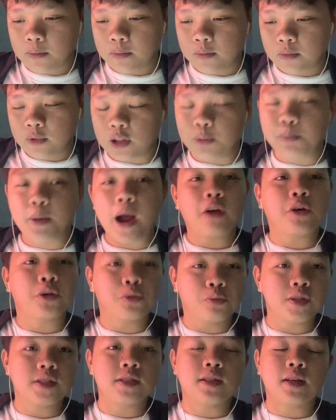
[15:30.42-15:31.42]
the
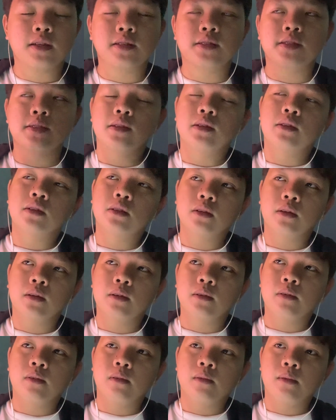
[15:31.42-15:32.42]
background was next.
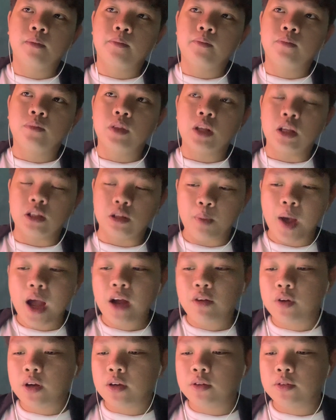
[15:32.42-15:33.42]
And the
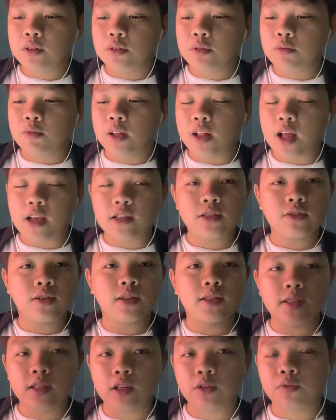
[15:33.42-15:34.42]
background, well, as you
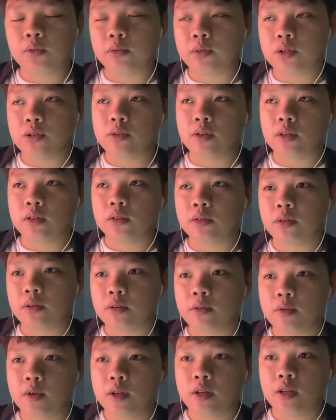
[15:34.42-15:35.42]
can see from the
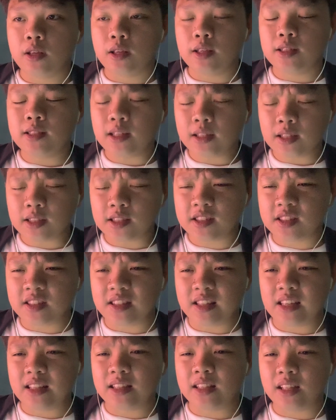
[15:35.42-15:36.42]
trailer, it's not as
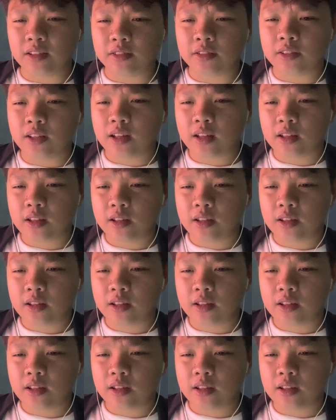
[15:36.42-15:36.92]
detailed.